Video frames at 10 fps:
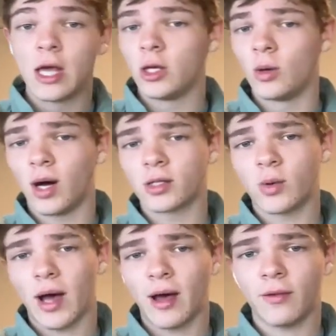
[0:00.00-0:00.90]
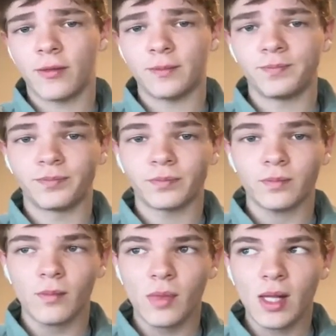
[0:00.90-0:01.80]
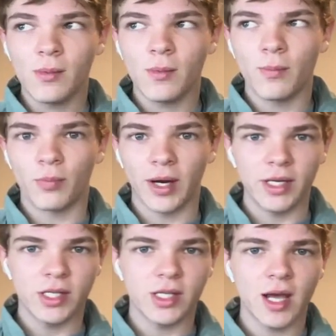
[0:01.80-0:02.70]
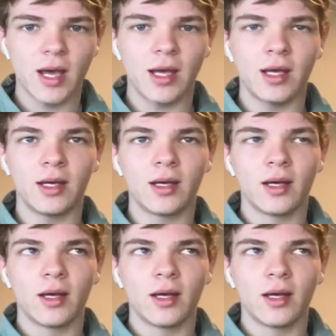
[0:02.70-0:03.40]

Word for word: You also have Brady Shea,